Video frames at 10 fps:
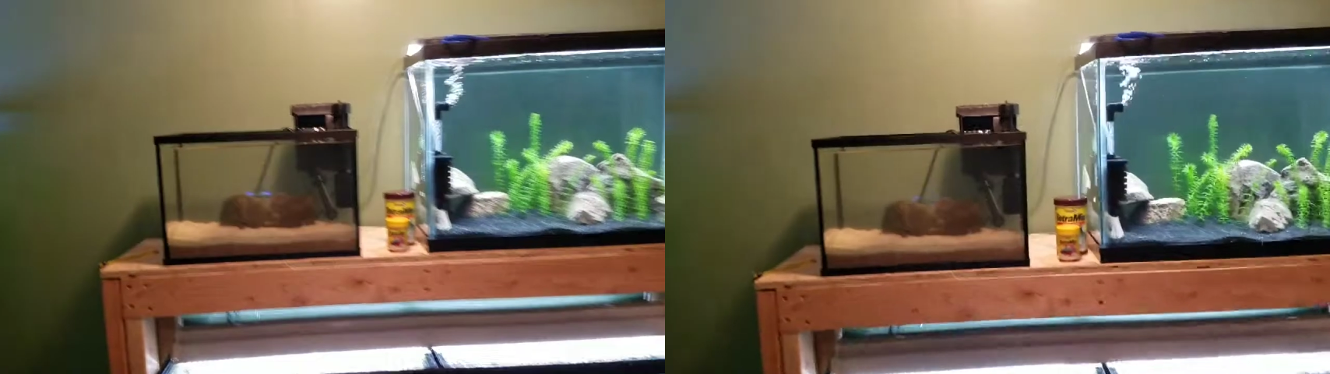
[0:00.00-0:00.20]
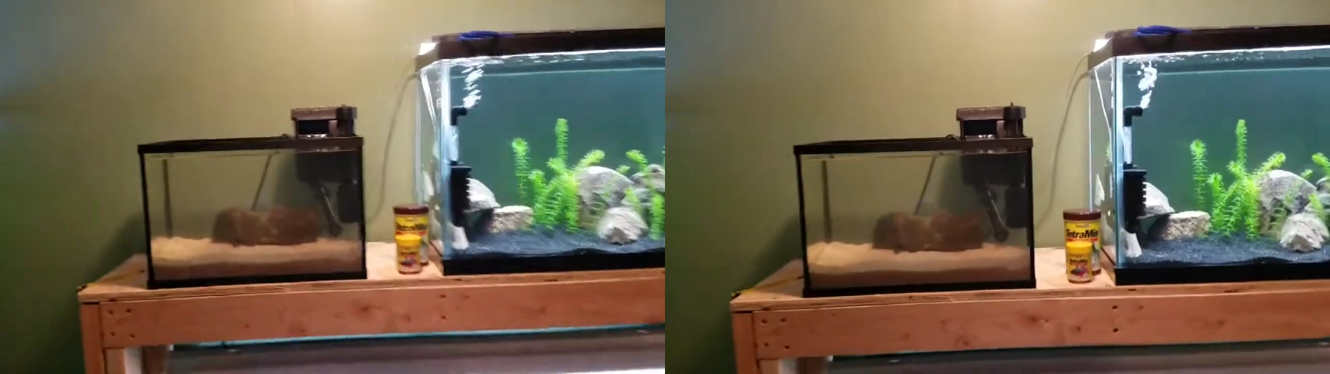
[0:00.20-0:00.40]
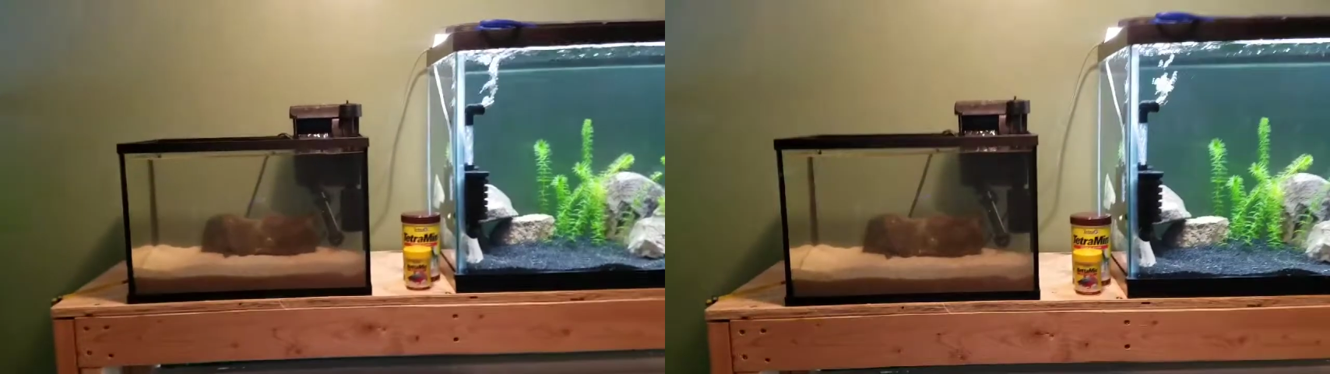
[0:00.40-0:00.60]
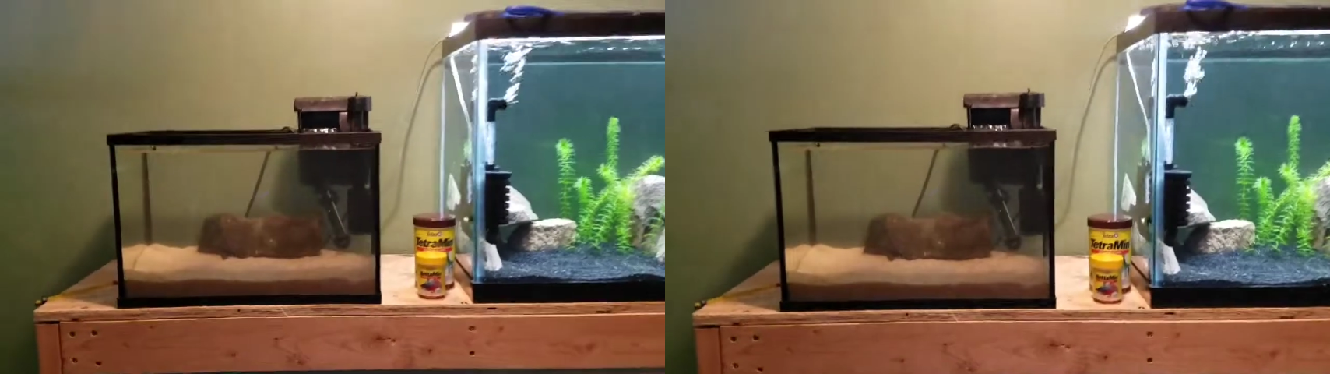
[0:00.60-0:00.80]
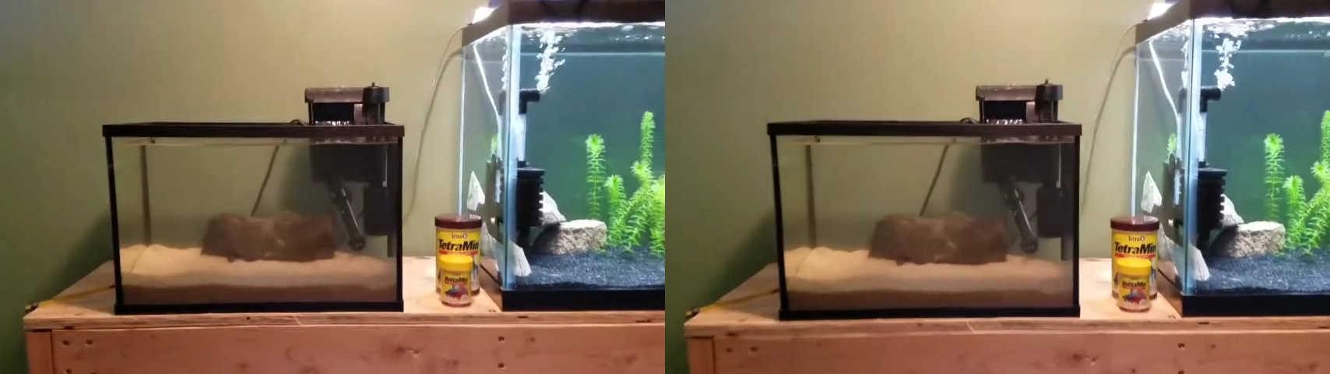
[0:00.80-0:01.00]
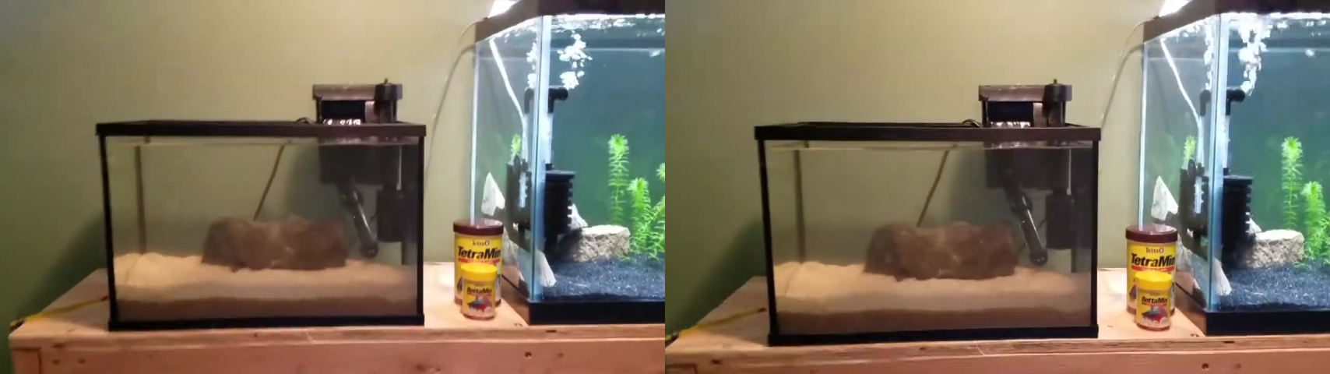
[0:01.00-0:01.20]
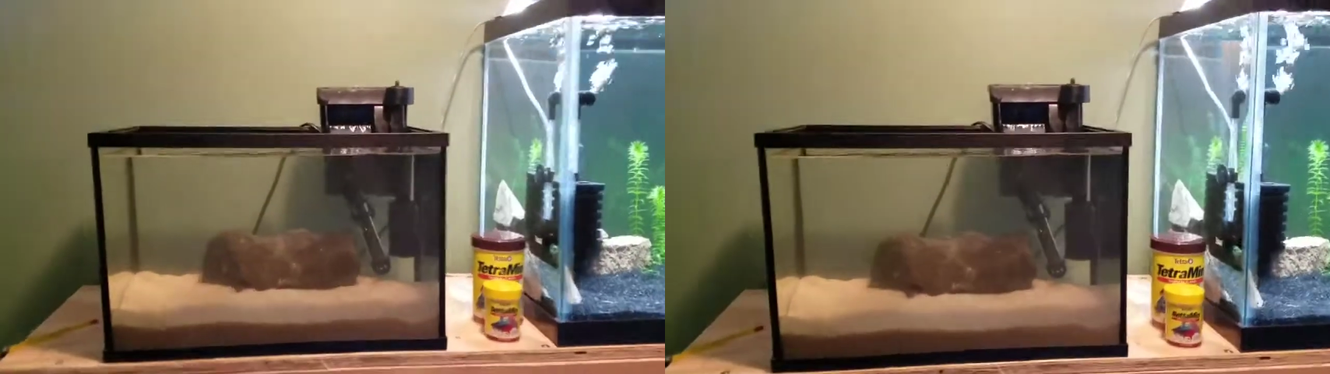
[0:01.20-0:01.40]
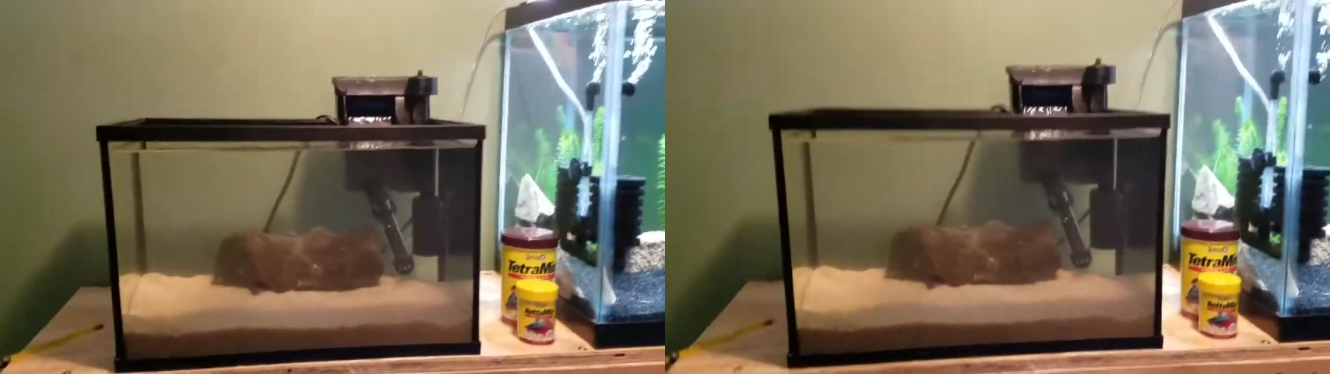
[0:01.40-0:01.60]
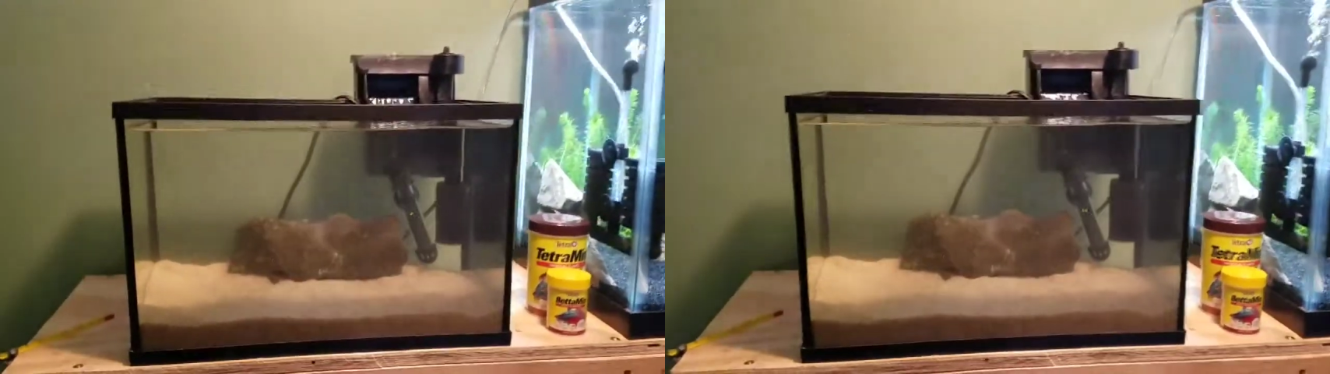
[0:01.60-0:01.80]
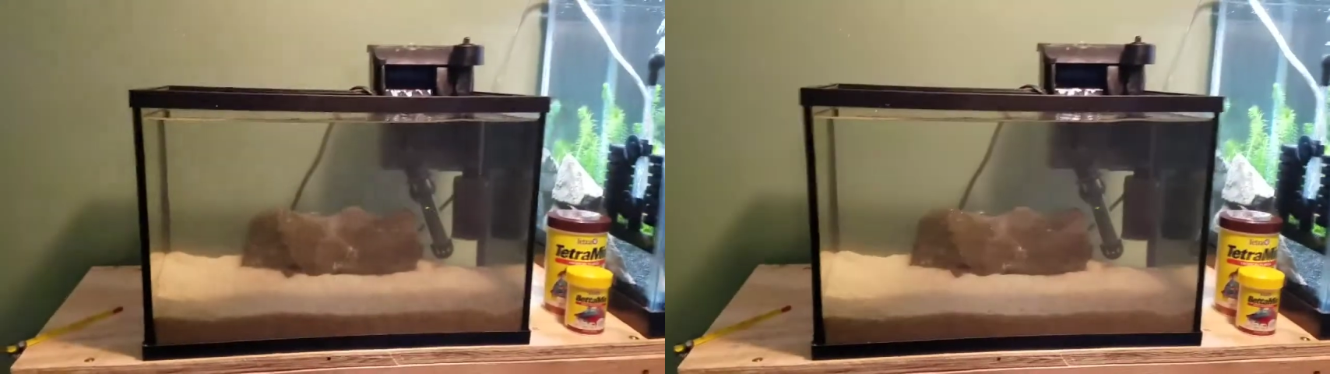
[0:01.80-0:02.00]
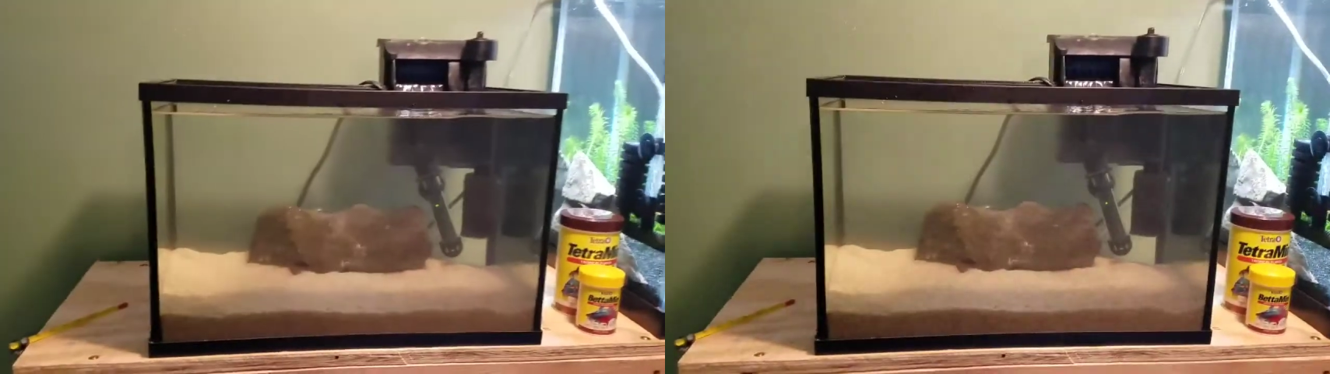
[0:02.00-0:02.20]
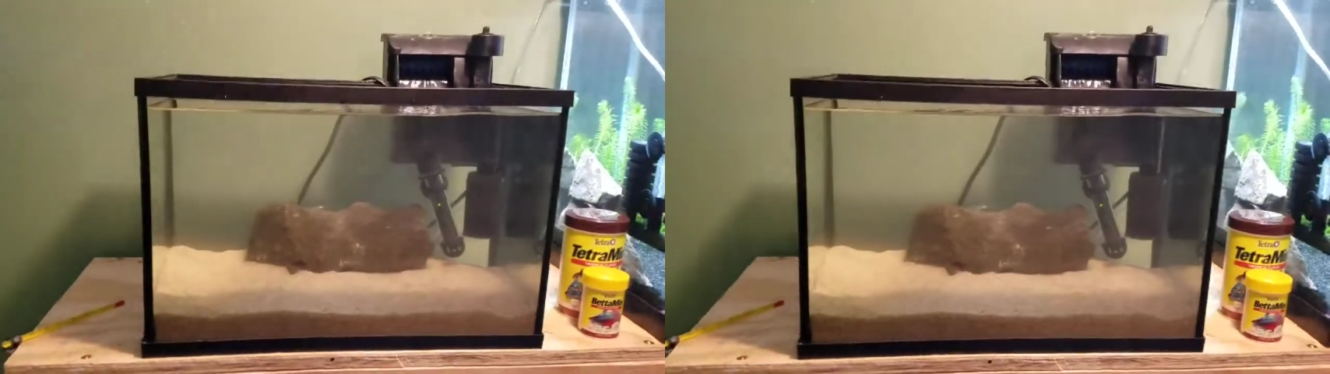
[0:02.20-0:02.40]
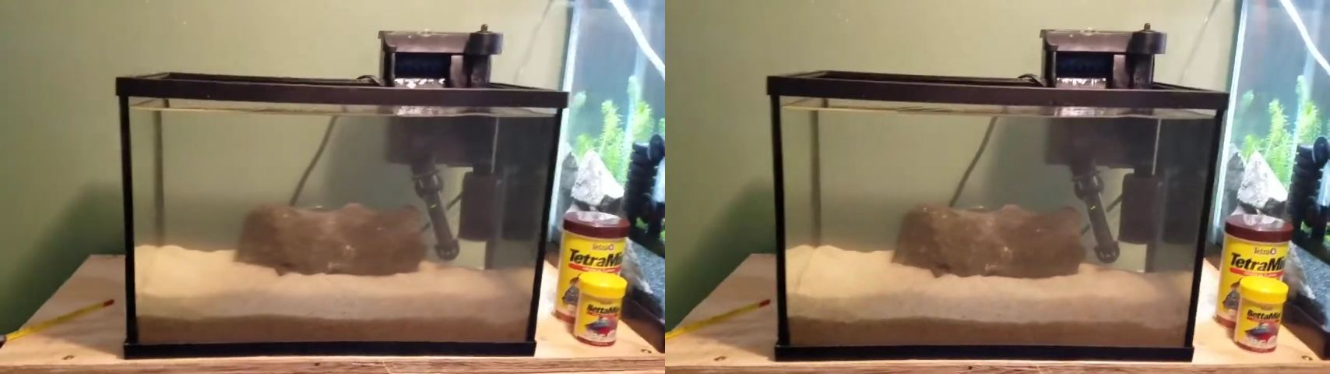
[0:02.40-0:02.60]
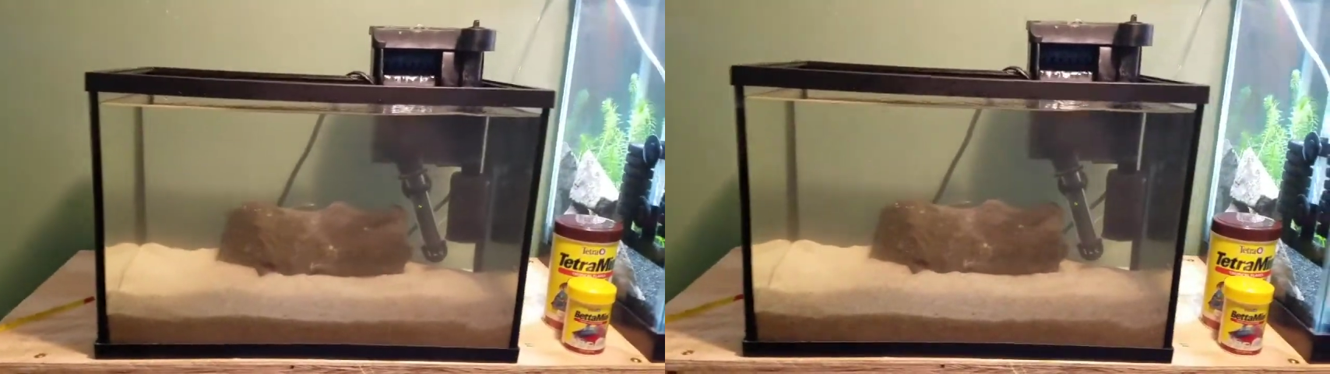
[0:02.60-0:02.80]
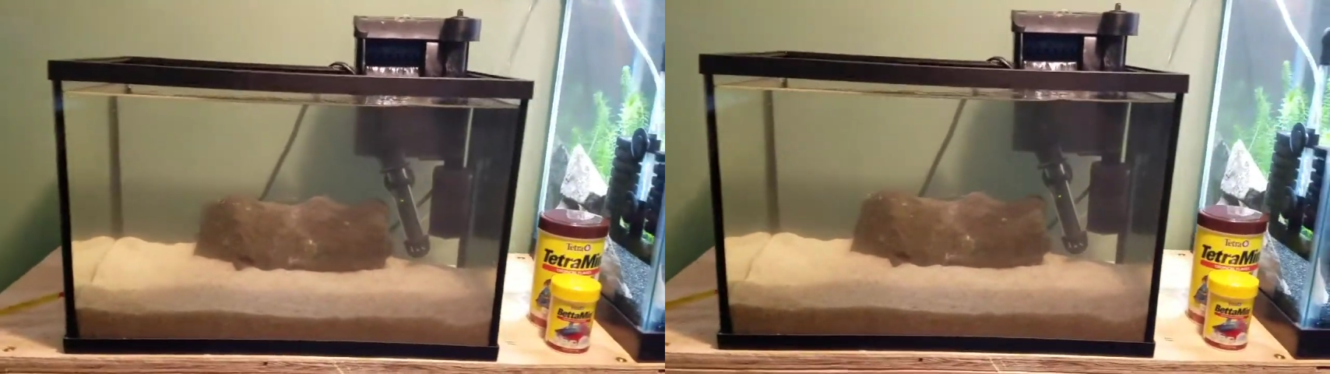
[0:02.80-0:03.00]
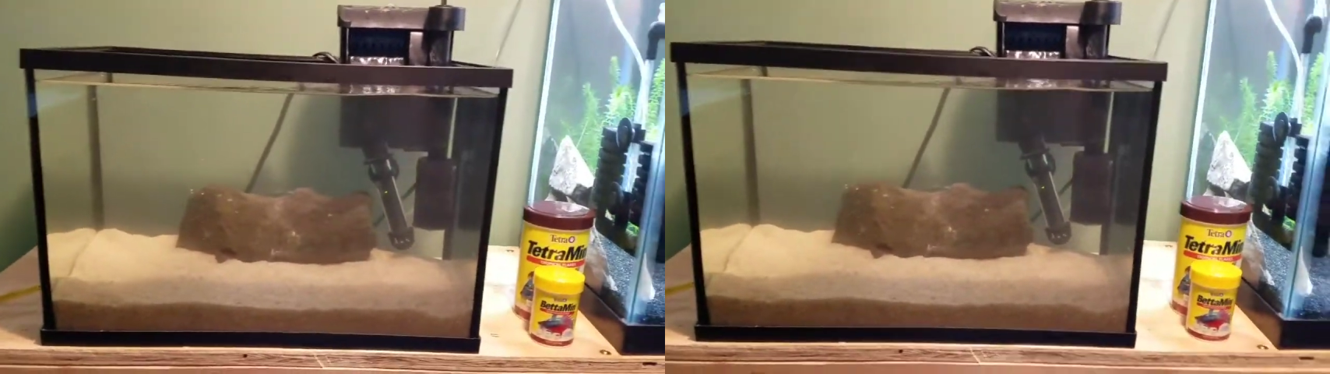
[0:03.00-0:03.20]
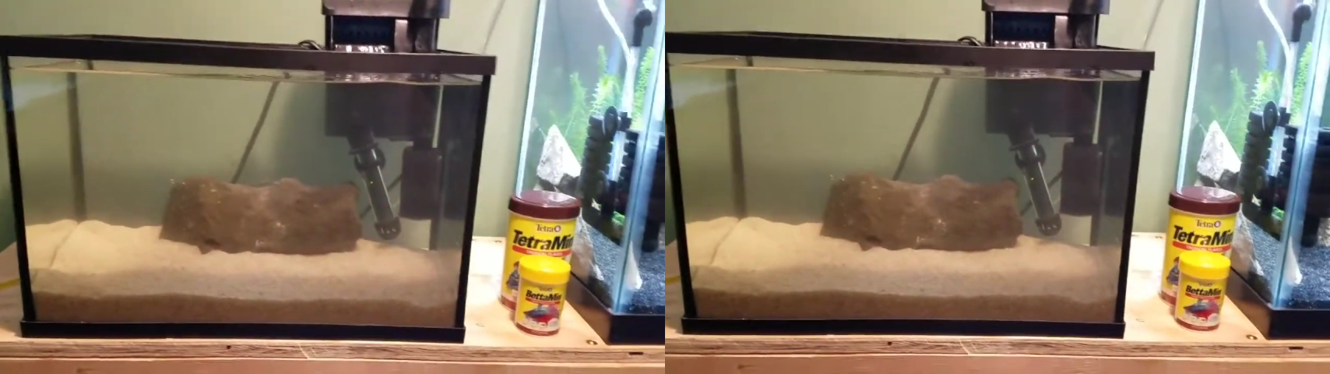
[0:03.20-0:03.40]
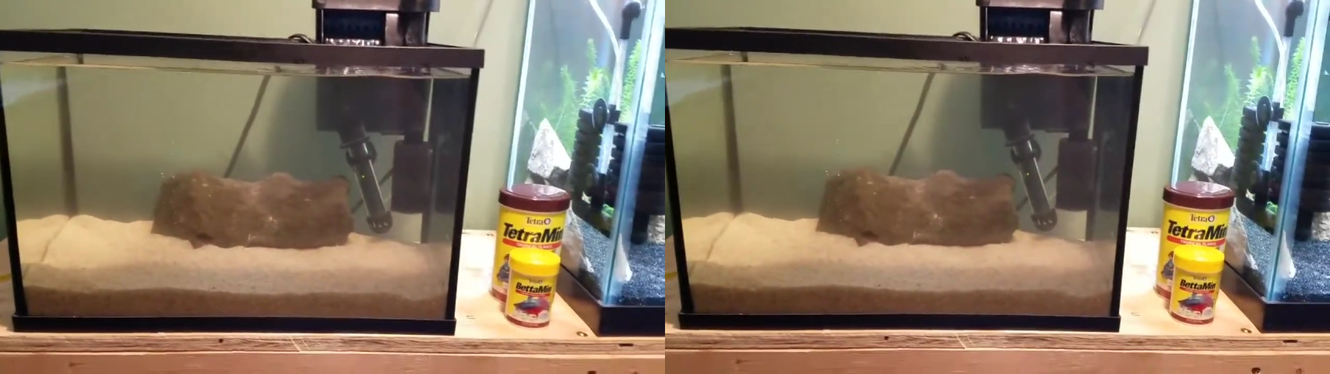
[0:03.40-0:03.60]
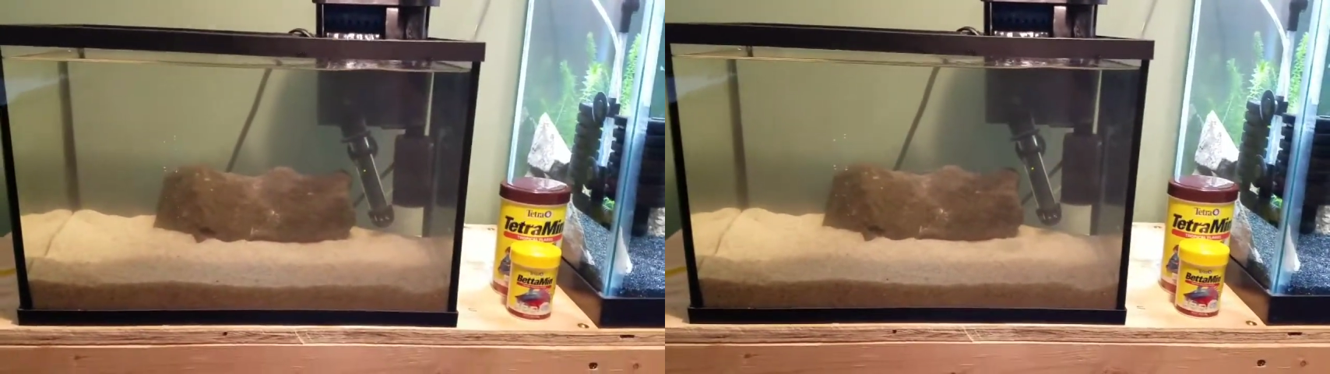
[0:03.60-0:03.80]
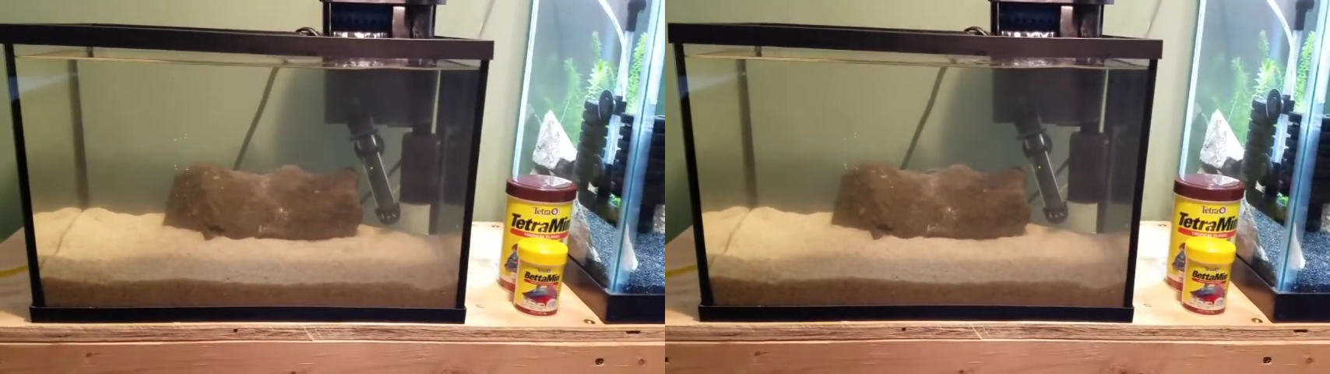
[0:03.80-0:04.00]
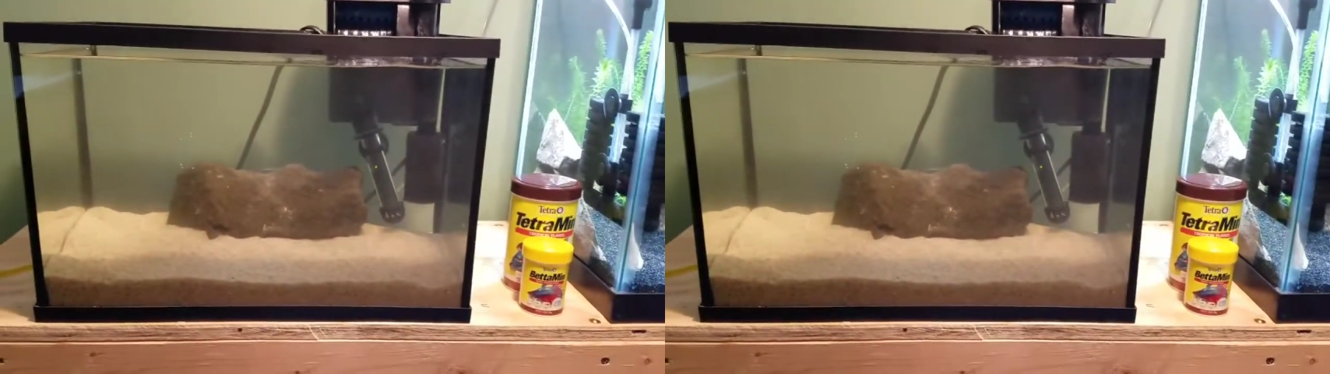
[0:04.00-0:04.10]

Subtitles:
[unreadable: no face in view]